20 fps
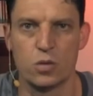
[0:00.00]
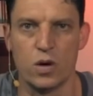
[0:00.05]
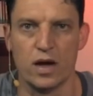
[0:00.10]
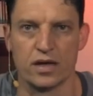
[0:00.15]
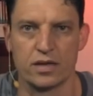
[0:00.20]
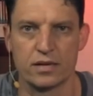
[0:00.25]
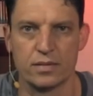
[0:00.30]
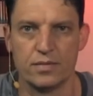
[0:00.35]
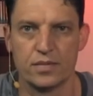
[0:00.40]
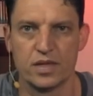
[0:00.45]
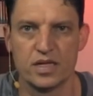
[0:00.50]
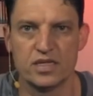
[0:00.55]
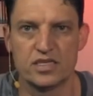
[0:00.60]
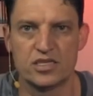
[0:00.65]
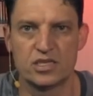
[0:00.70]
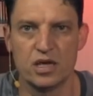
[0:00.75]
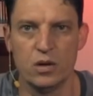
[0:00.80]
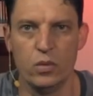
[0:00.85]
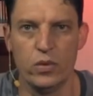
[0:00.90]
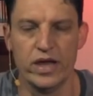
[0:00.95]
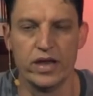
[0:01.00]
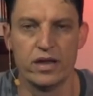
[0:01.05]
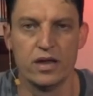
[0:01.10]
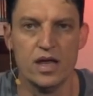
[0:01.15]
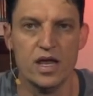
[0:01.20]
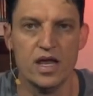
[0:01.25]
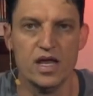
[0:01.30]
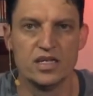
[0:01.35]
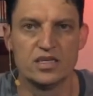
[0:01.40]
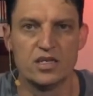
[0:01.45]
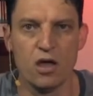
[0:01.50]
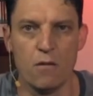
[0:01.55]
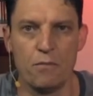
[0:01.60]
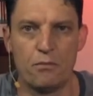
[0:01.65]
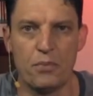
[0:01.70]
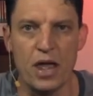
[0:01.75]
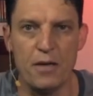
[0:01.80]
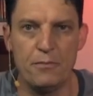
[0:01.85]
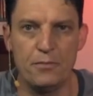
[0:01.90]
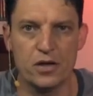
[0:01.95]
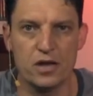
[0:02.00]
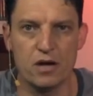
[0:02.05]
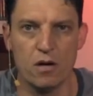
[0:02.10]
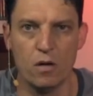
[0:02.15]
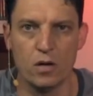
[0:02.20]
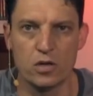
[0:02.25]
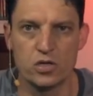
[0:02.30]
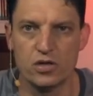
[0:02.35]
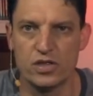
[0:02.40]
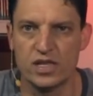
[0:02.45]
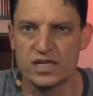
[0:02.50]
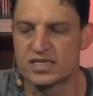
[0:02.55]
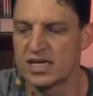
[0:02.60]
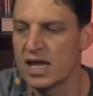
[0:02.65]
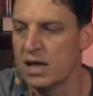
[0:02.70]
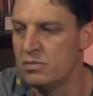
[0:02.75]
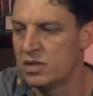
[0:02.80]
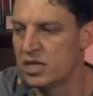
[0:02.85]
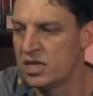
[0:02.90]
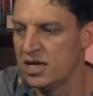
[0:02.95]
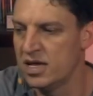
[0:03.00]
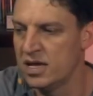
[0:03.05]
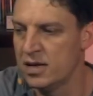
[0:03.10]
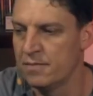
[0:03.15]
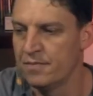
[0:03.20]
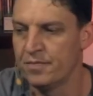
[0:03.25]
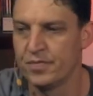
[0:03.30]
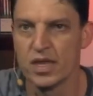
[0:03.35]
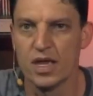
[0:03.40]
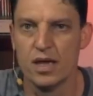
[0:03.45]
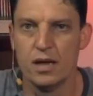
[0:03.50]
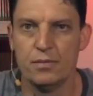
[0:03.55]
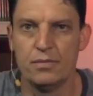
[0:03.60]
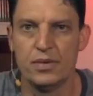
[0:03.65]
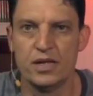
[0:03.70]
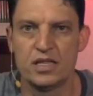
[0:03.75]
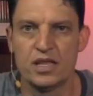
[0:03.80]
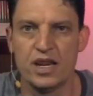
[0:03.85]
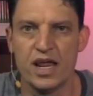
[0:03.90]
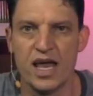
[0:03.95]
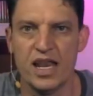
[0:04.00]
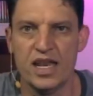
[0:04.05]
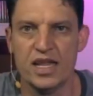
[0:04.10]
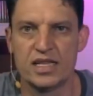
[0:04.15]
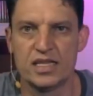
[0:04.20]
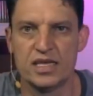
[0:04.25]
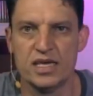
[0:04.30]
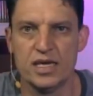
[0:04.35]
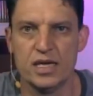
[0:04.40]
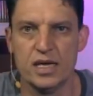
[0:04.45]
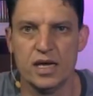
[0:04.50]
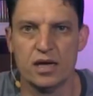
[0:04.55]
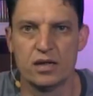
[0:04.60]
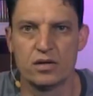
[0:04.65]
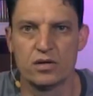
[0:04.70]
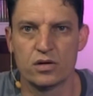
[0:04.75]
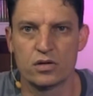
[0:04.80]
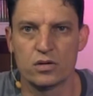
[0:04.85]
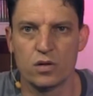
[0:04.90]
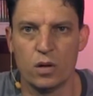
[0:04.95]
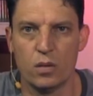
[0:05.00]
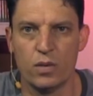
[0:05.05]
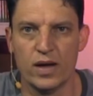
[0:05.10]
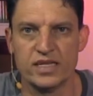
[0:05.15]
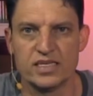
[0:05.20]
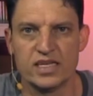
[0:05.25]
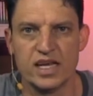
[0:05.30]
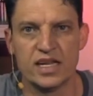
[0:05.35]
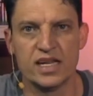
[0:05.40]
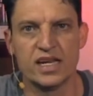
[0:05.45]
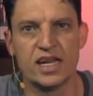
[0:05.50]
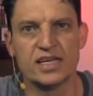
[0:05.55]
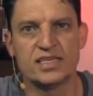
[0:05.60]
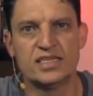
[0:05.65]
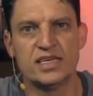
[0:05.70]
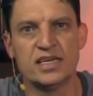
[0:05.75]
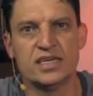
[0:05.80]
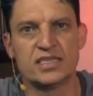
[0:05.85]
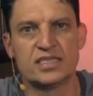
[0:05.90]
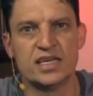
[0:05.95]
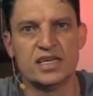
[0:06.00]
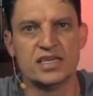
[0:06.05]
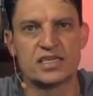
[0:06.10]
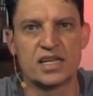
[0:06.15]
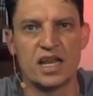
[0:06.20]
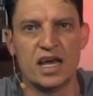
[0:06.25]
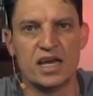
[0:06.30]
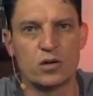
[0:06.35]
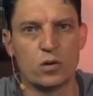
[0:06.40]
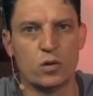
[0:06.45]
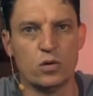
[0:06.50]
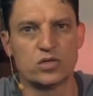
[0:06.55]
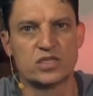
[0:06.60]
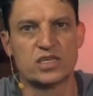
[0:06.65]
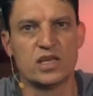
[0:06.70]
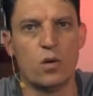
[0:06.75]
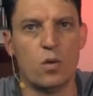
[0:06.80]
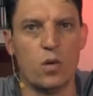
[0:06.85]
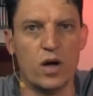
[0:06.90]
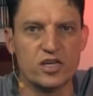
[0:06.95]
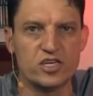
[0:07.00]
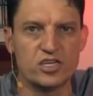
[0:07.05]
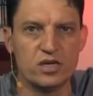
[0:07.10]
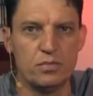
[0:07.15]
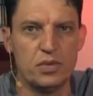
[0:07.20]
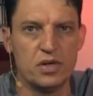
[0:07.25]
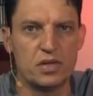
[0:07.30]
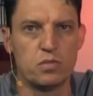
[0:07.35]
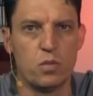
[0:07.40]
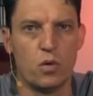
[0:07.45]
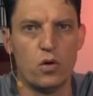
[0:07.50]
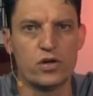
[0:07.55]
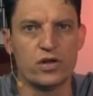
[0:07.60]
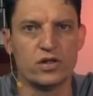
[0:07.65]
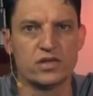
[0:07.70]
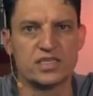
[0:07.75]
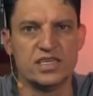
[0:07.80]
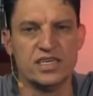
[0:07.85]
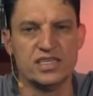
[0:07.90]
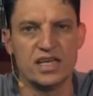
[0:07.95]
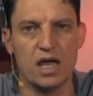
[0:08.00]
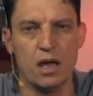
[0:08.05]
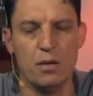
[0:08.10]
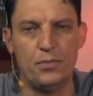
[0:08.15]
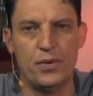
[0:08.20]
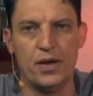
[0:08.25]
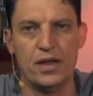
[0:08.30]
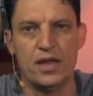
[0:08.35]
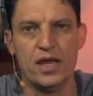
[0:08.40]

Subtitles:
white. It's so weird. So on paper they all do the same thing, but reality not always. And the nice thing is this light also wash a bit more. You'll see it's open,